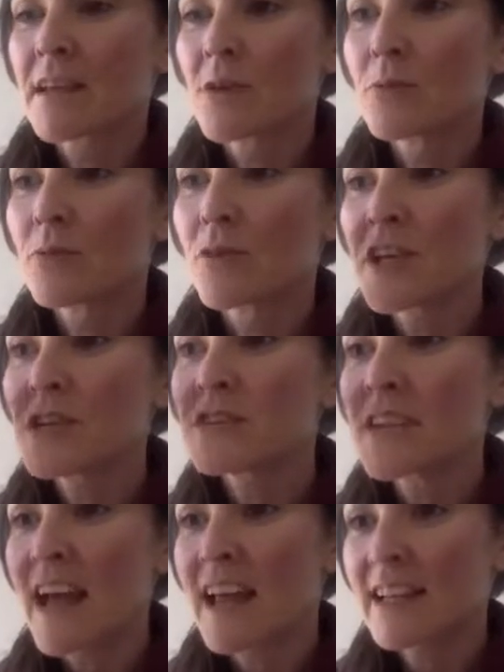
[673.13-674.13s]
Like, what are
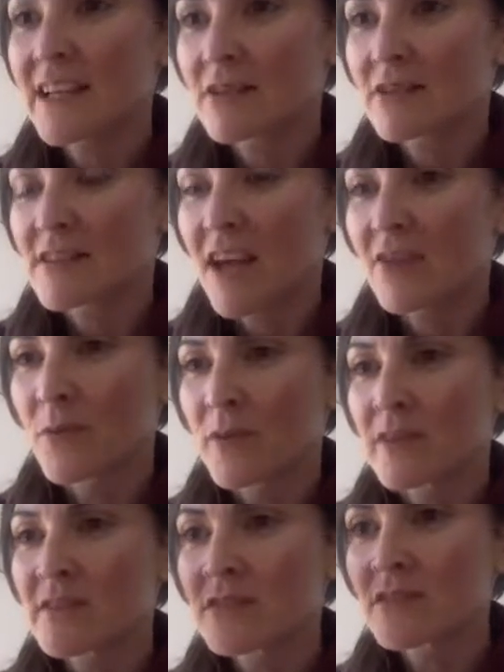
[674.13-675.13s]
you telling yourself?
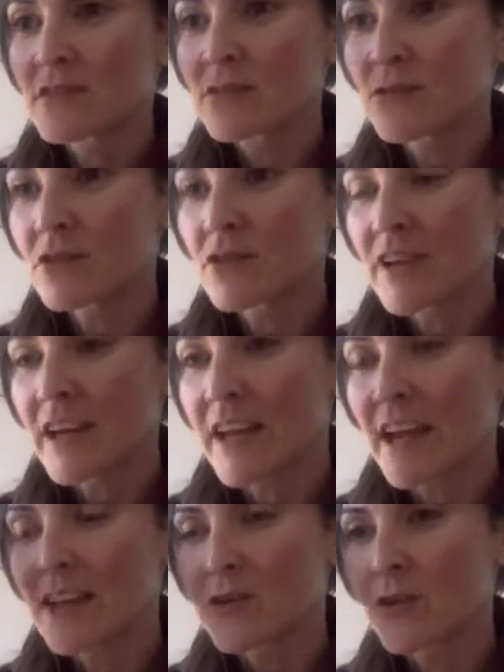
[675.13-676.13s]
What is the
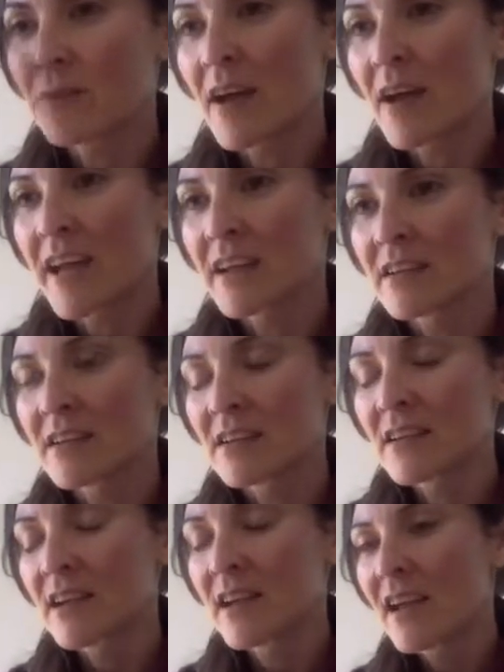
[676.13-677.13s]
story in your mind?
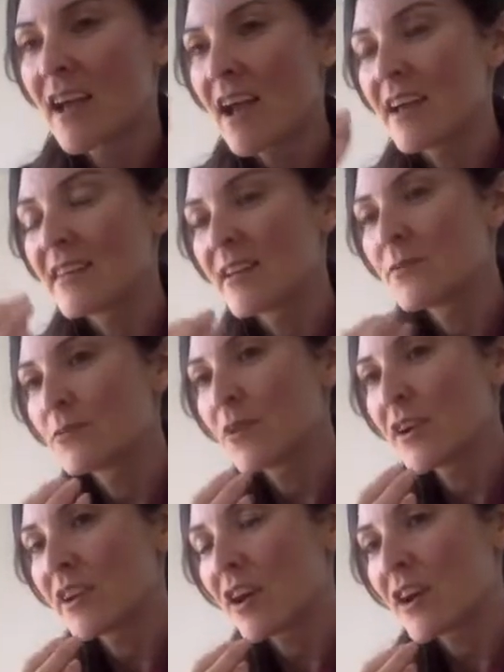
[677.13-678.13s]
And then
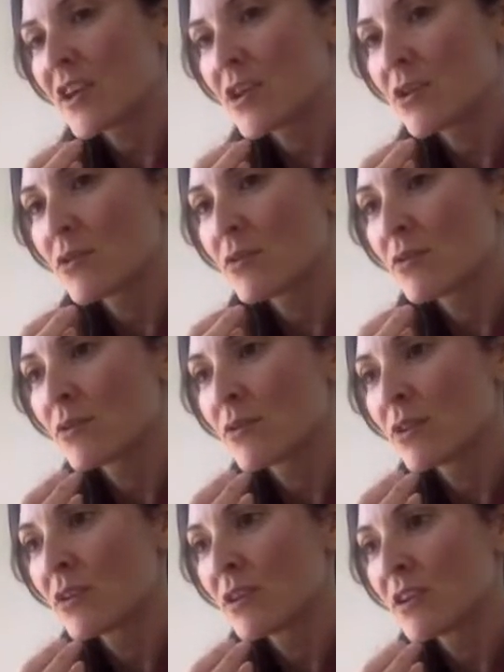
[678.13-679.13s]
what are you
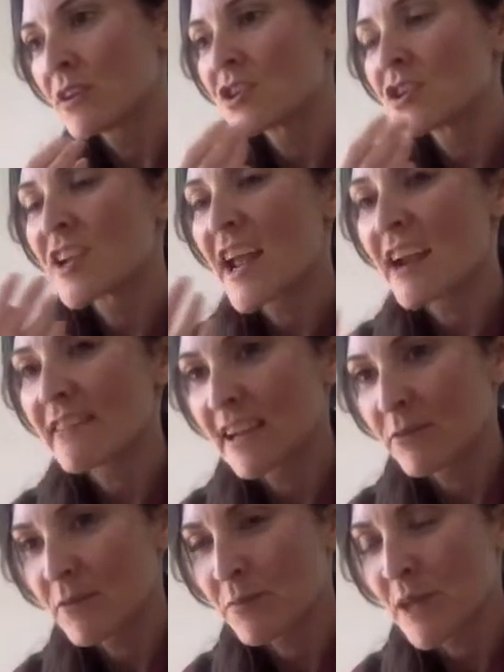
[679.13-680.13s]

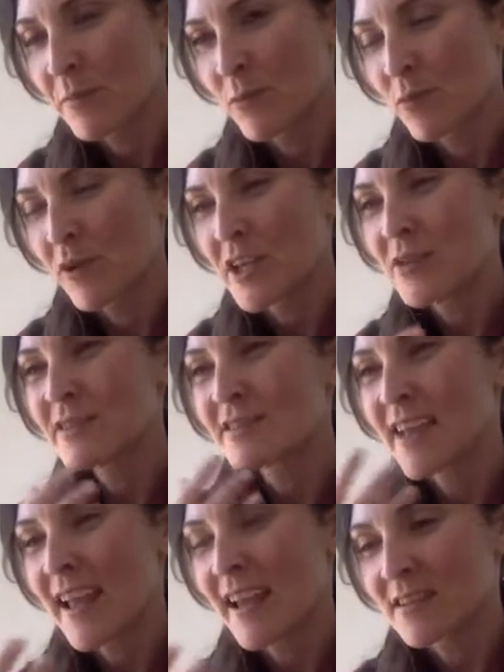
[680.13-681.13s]
sharing with people? What are you
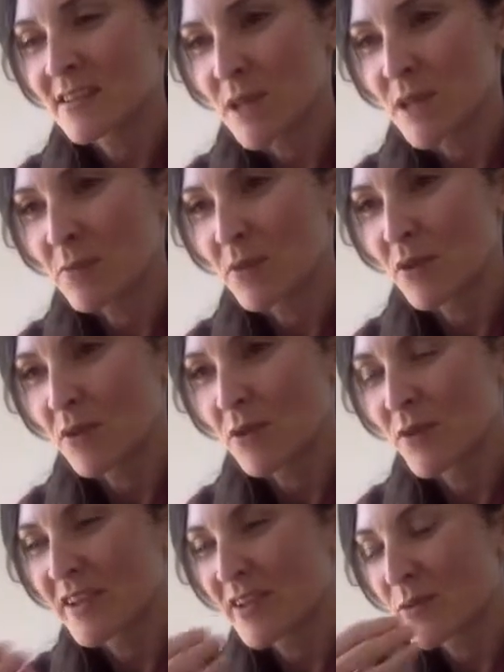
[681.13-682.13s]
saying to people?
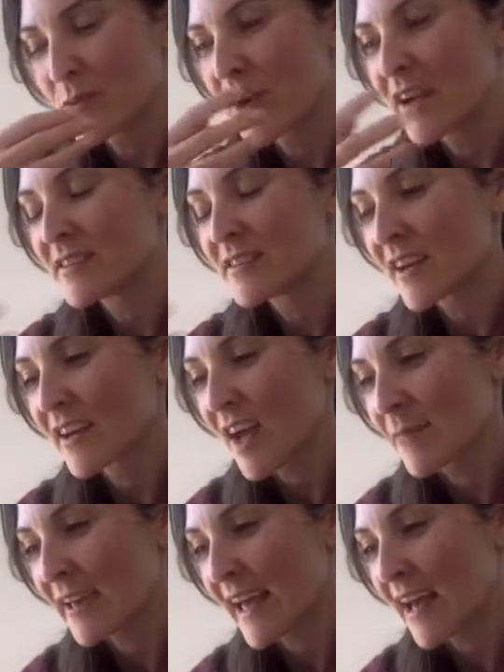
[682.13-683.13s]
What are the words that are
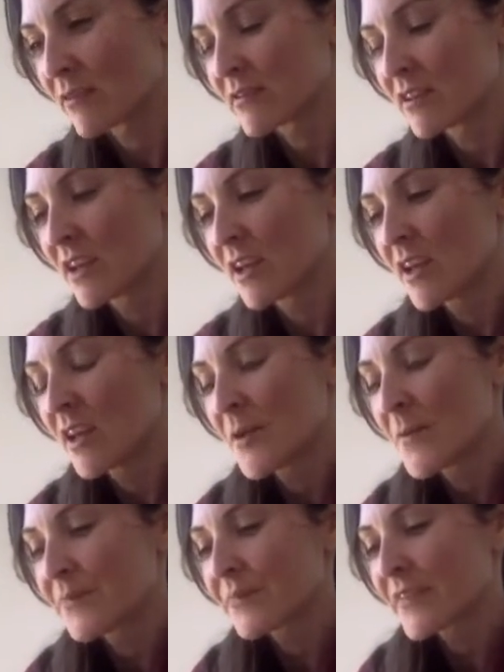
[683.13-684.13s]
coming out?
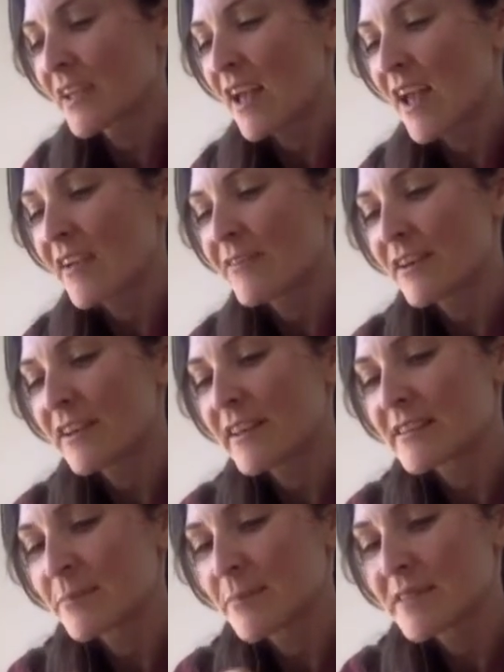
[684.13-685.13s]
I feel
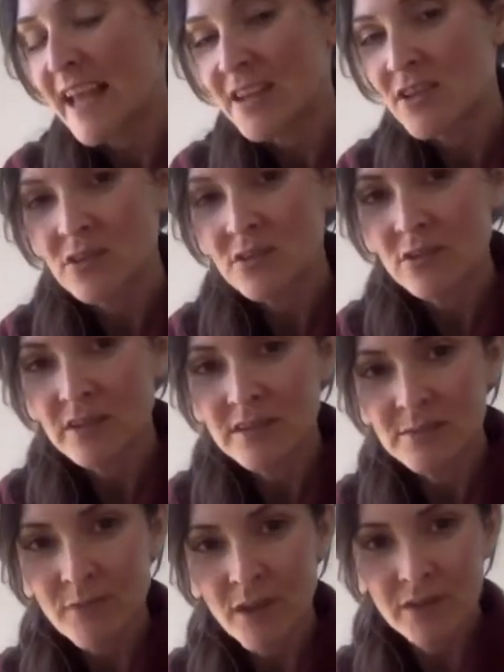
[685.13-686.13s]
there's a potential
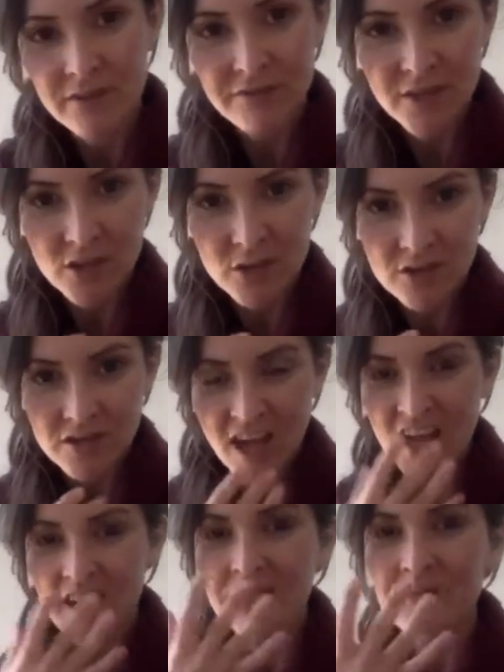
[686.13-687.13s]
this month for you to
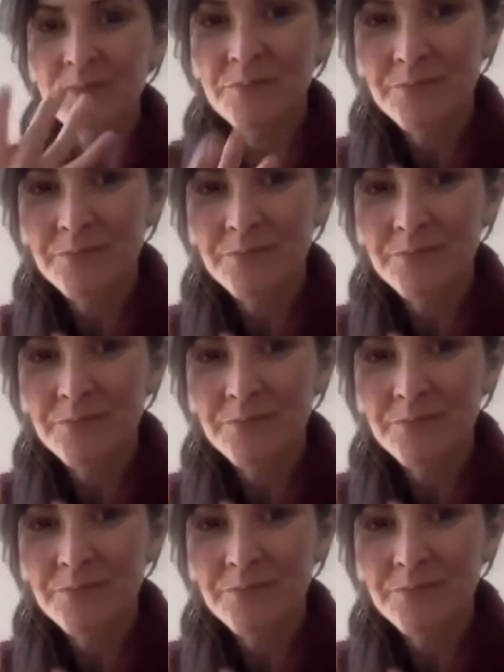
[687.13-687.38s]
kind of